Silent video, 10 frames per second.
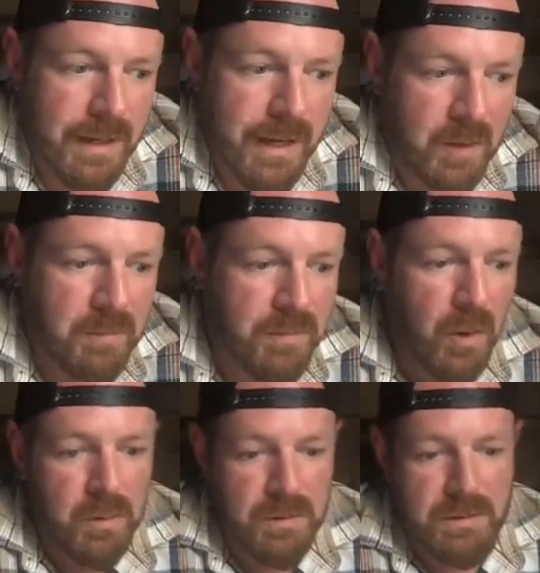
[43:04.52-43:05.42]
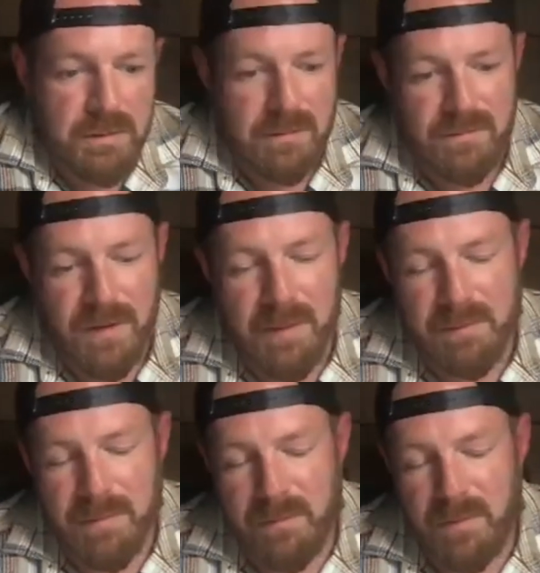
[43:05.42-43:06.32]
how to pose family
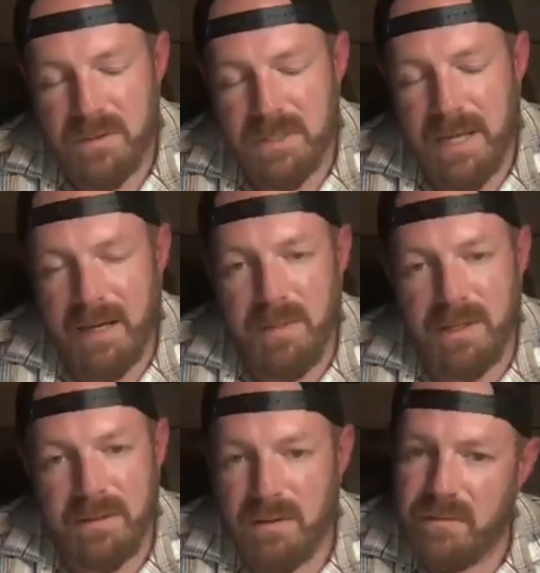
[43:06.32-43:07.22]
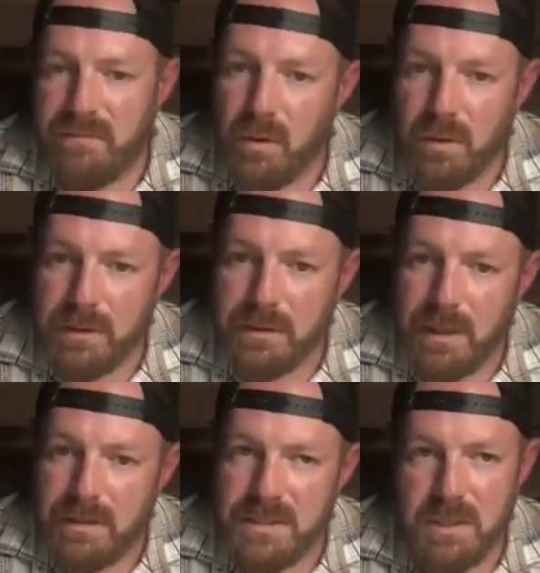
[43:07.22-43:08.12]
members, and how to make the, a photo like
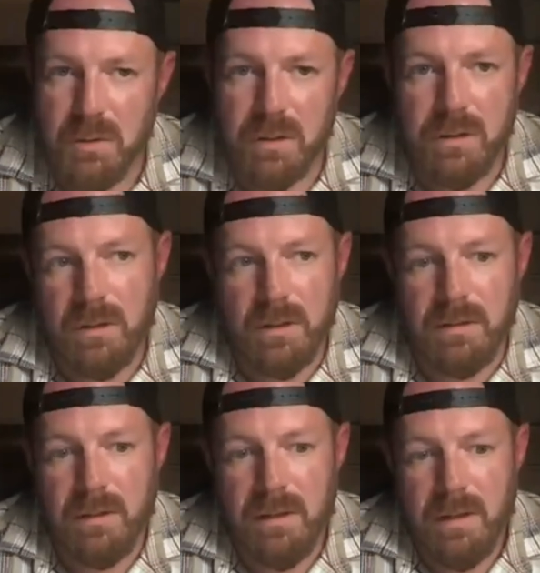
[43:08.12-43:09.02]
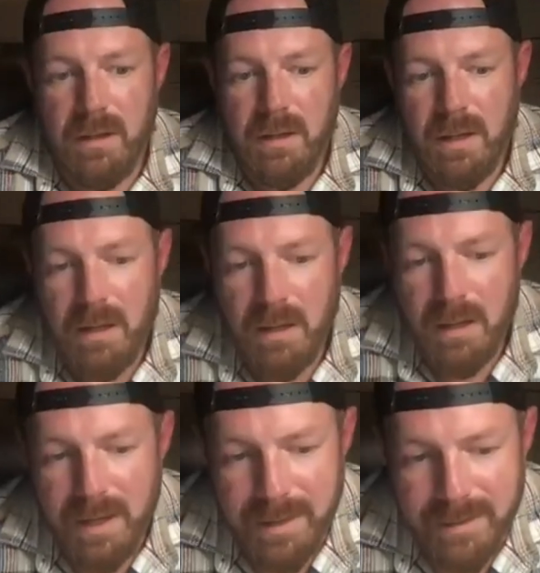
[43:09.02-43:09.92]
that still look good,
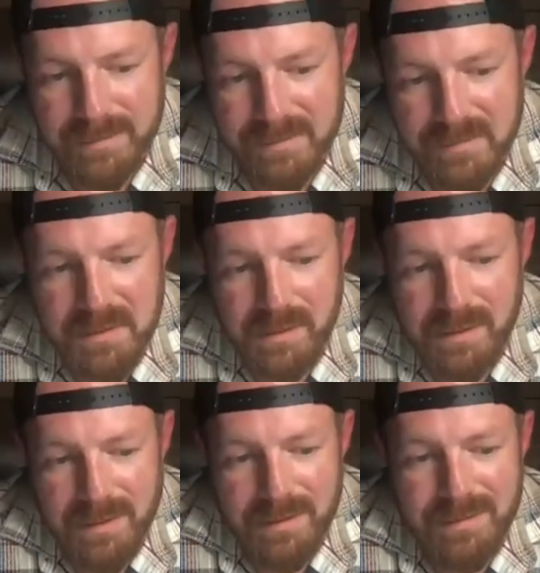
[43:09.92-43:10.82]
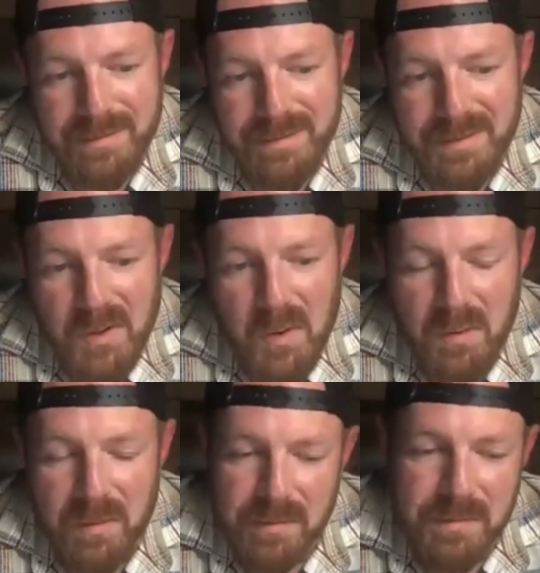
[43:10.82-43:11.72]
and you know,
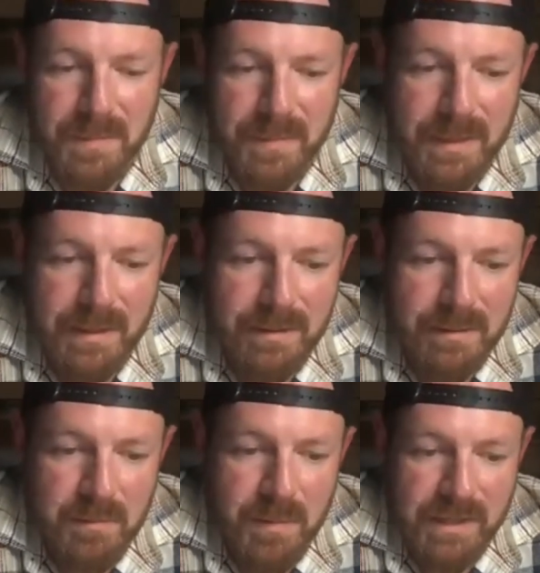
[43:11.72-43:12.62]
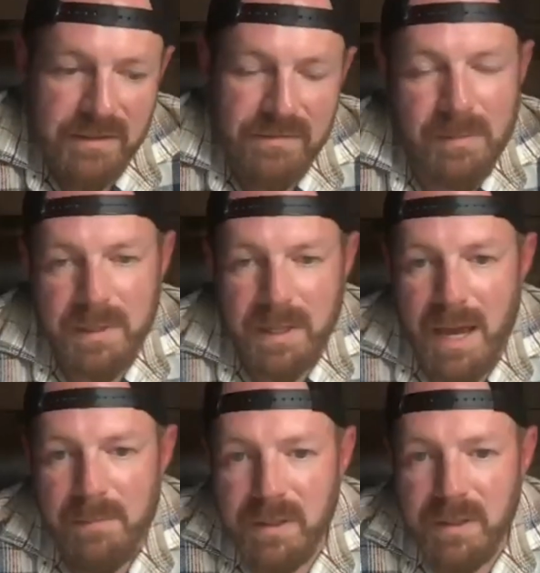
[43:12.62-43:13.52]
make the family
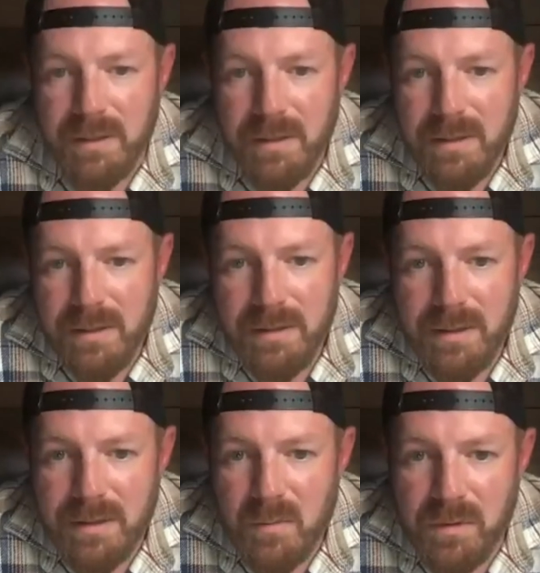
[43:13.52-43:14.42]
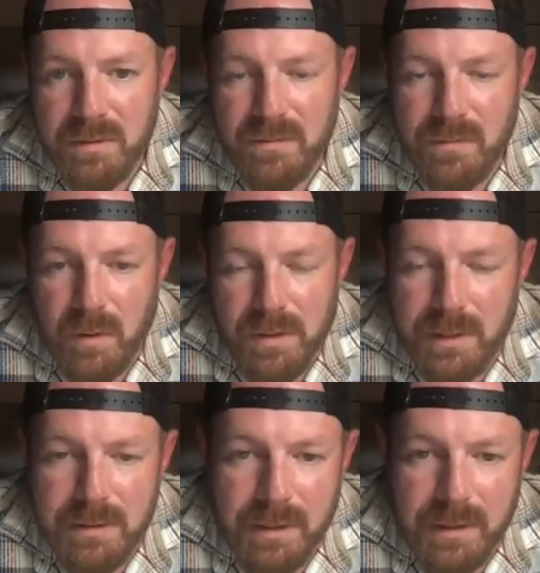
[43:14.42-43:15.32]
happy uh, with the photo that I
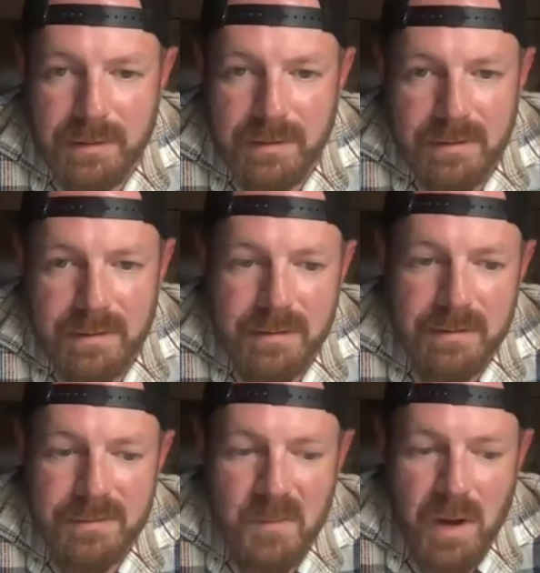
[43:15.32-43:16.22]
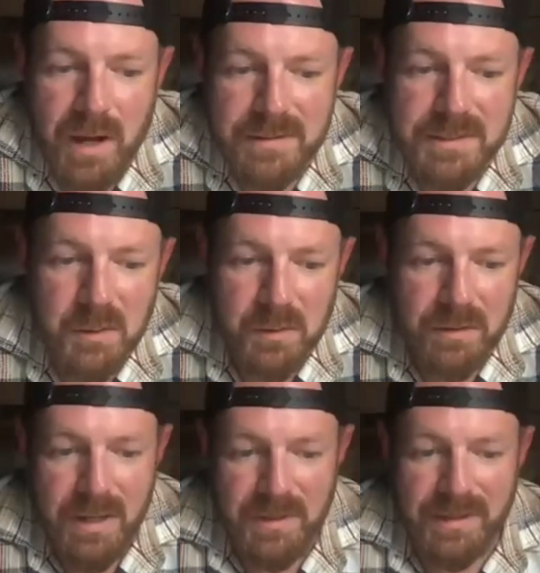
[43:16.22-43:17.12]
take while still
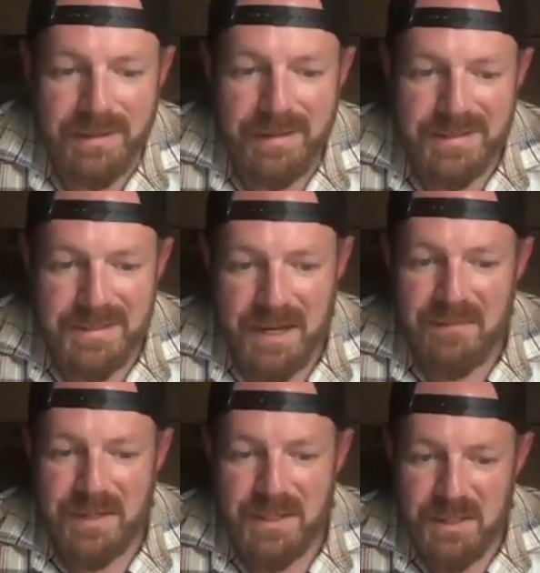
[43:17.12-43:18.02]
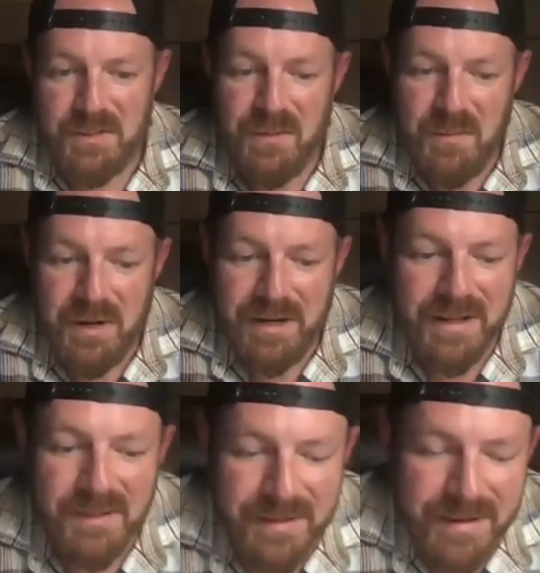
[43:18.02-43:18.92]
keeping a, a, safe distance from one
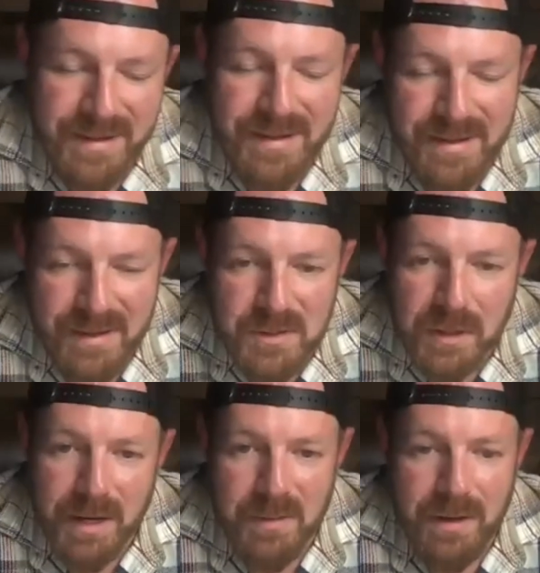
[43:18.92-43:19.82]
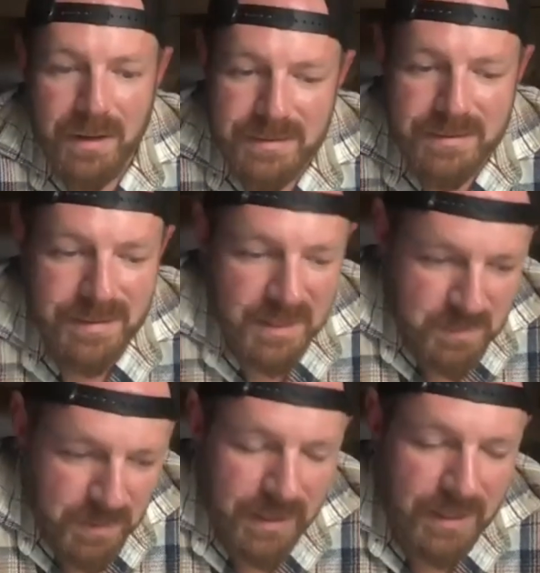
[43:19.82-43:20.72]
another. So yeah, it's it's
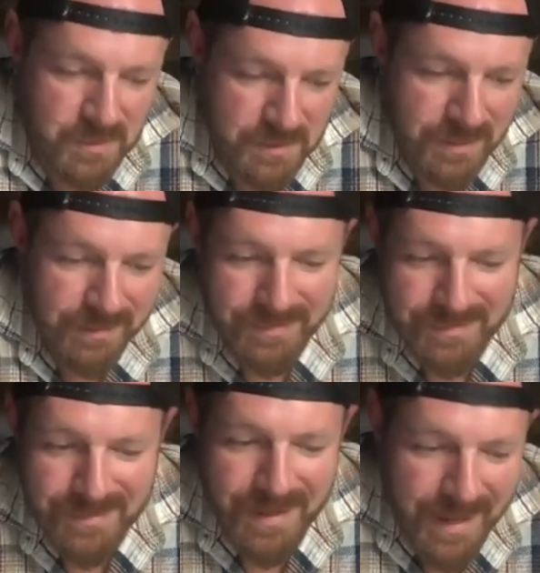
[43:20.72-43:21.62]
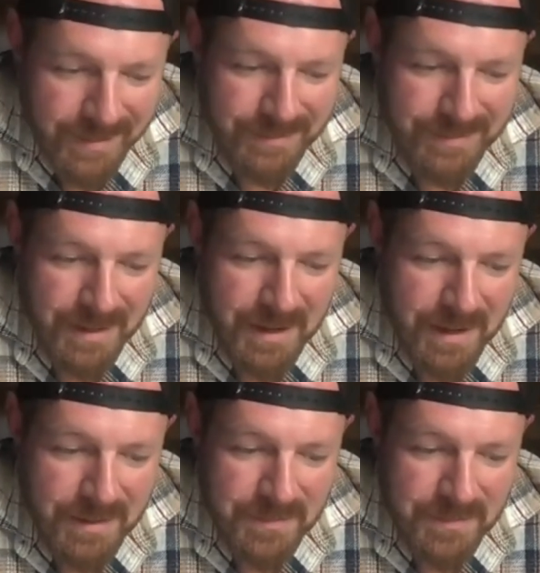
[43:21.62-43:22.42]
been interesting, and uh,